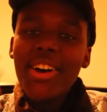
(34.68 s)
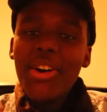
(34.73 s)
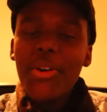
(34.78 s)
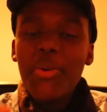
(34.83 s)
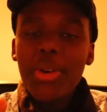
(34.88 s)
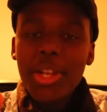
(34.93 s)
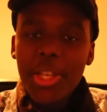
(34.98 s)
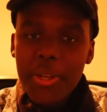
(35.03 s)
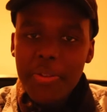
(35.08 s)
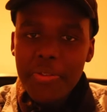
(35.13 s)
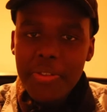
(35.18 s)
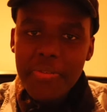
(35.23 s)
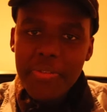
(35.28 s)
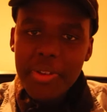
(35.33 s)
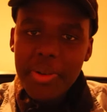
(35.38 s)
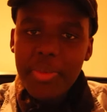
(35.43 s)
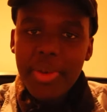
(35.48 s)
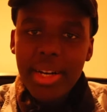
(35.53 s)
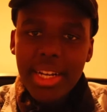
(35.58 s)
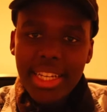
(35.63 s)
what your
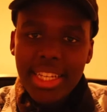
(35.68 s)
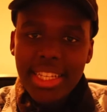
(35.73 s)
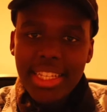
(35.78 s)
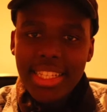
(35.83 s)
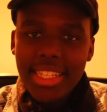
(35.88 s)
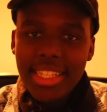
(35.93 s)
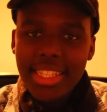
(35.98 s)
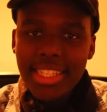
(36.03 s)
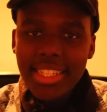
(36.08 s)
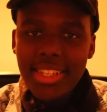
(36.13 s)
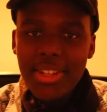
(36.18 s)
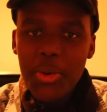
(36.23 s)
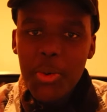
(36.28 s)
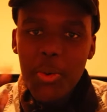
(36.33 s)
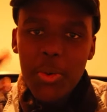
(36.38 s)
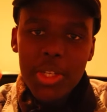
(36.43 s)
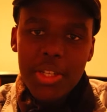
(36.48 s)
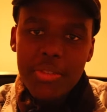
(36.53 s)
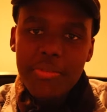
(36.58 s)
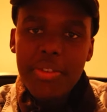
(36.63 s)
favorite manga is, or
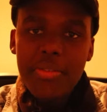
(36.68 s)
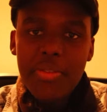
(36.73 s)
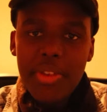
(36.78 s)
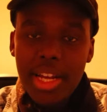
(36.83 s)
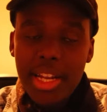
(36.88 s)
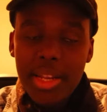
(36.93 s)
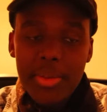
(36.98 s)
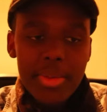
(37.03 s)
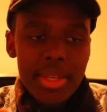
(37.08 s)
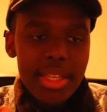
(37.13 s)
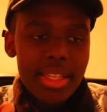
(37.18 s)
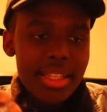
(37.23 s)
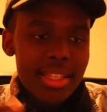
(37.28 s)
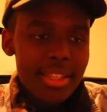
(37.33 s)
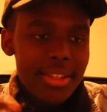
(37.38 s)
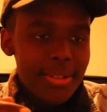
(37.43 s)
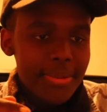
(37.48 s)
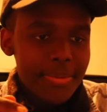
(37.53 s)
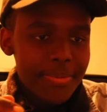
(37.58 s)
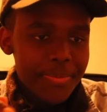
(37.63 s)
what your favorite anime is.
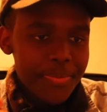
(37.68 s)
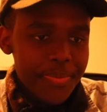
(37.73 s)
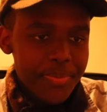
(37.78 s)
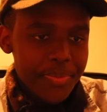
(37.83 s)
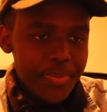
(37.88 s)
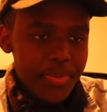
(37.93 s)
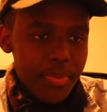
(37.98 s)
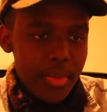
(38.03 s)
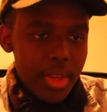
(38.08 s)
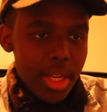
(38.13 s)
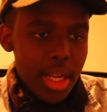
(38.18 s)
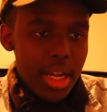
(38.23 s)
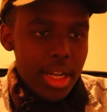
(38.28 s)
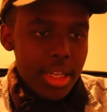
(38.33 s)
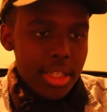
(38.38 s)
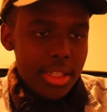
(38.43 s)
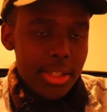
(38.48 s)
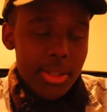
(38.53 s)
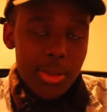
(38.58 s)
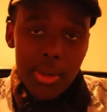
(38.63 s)

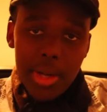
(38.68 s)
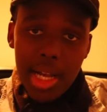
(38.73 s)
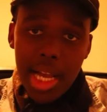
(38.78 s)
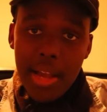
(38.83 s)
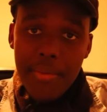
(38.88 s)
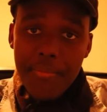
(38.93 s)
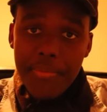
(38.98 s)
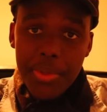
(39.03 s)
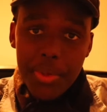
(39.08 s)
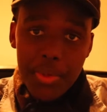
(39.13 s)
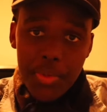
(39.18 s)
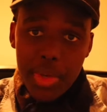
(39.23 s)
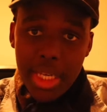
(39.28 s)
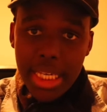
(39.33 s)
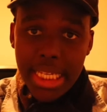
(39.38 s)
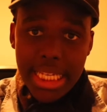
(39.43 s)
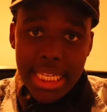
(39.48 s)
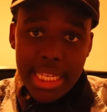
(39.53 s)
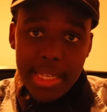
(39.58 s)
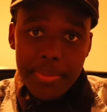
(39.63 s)
So I have
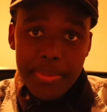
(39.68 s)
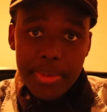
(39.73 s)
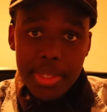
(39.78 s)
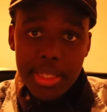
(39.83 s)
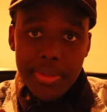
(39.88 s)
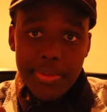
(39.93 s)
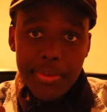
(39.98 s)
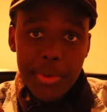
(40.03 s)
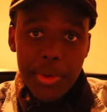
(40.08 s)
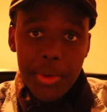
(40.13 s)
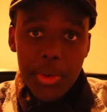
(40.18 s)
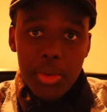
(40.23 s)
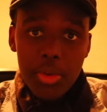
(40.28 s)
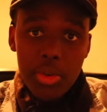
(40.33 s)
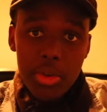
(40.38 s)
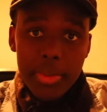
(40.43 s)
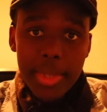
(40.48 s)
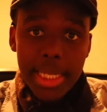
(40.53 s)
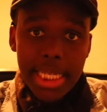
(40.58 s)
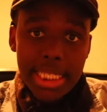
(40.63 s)
three tips for you,
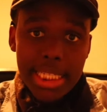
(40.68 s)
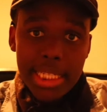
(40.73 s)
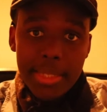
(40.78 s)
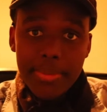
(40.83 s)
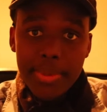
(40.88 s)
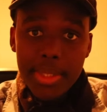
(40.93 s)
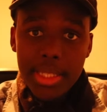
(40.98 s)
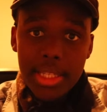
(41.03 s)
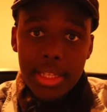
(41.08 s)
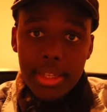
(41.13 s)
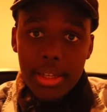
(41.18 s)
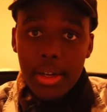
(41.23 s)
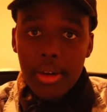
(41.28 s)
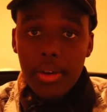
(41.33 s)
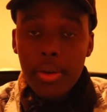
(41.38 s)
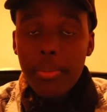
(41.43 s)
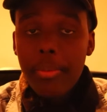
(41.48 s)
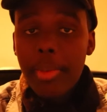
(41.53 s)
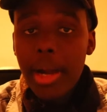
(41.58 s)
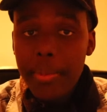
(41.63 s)
three main tips,
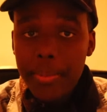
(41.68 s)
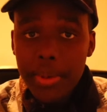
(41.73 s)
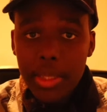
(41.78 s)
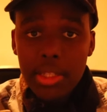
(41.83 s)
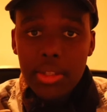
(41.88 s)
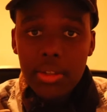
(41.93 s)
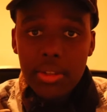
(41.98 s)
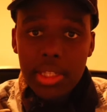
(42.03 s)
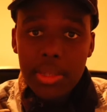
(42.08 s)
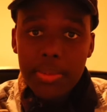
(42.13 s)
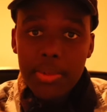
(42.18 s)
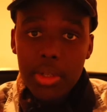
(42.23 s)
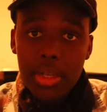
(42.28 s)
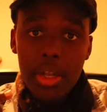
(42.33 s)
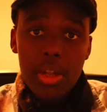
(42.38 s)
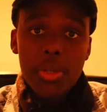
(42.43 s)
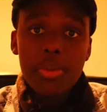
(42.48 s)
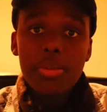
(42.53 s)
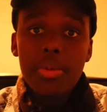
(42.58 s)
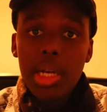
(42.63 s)
my personal tips on
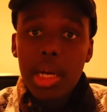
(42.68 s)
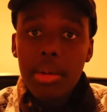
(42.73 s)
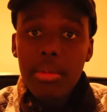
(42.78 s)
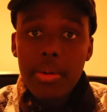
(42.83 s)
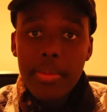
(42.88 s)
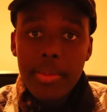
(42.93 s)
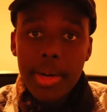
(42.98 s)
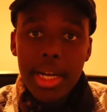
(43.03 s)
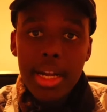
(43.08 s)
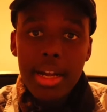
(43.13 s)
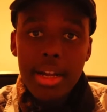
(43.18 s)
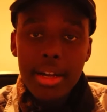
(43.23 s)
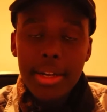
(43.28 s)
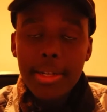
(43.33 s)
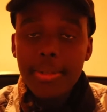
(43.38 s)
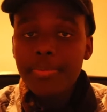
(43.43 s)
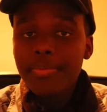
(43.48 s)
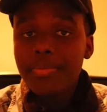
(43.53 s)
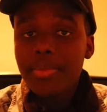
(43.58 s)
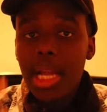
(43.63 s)
how to become a
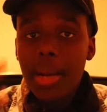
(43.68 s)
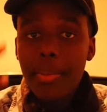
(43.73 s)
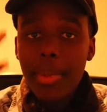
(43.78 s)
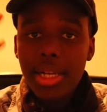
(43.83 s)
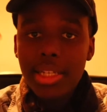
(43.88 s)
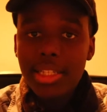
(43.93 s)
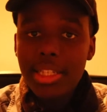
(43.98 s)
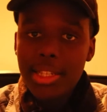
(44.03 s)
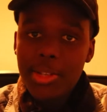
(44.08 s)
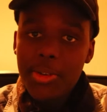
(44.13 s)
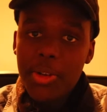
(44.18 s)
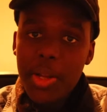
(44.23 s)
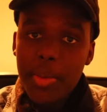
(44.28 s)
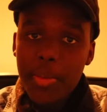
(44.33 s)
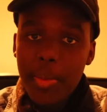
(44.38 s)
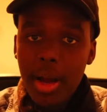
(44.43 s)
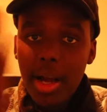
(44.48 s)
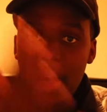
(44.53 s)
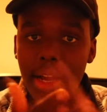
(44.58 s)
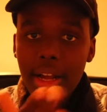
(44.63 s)
mangaka. I'm actually not a
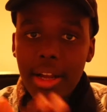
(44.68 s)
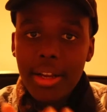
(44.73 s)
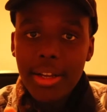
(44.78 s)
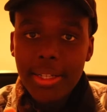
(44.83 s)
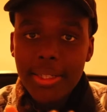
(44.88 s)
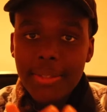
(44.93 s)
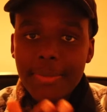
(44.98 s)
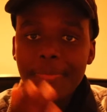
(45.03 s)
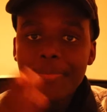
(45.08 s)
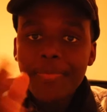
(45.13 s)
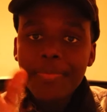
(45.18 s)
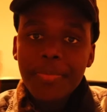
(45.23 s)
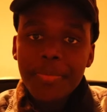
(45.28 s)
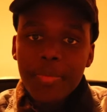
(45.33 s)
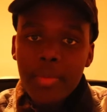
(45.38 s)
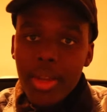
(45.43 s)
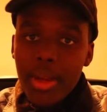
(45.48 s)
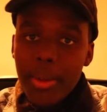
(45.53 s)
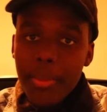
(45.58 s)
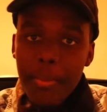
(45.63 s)
mangaka,
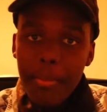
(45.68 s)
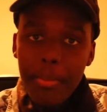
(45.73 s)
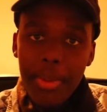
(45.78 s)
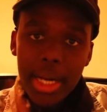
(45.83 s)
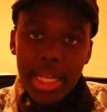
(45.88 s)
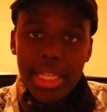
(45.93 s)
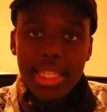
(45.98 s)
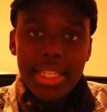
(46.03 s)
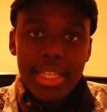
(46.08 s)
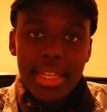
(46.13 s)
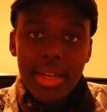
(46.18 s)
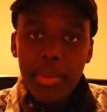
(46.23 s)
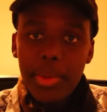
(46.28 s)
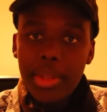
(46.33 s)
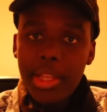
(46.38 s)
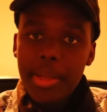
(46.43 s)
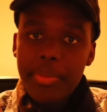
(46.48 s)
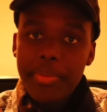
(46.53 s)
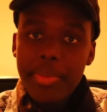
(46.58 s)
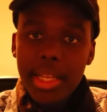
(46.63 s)
but with
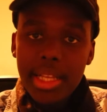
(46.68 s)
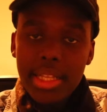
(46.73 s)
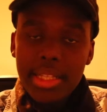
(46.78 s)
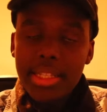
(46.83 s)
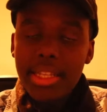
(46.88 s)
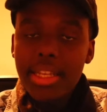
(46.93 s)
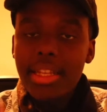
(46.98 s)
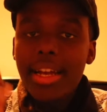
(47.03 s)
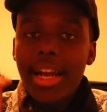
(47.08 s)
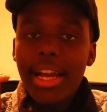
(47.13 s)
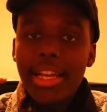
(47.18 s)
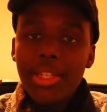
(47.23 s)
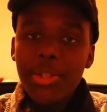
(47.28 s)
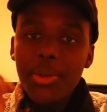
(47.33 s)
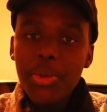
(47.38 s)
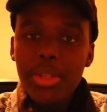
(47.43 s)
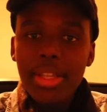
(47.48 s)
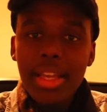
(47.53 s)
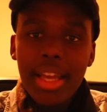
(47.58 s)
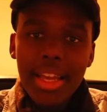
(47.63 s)
that being said, I do
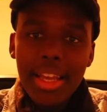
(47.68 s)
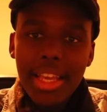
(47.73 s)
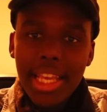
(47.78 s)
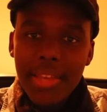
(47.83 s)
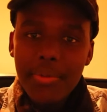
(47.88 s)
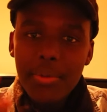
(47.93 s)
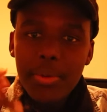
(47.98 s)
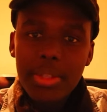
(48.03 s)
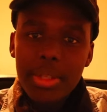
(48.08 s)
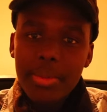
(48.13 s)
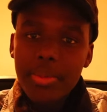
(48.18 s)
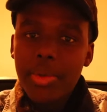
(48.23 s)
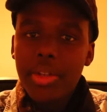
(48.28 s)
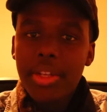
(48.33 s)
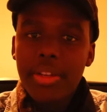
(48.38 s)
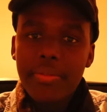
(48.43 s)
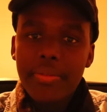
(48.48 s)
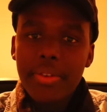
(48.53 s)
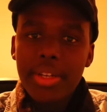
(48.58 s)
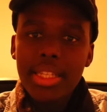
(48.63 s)
think I can give you some good
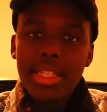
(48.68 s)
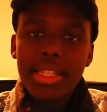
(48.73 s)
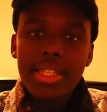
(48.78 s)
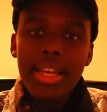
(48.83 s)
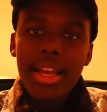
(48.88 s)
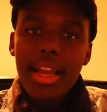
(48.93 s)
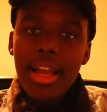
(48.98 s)
advice.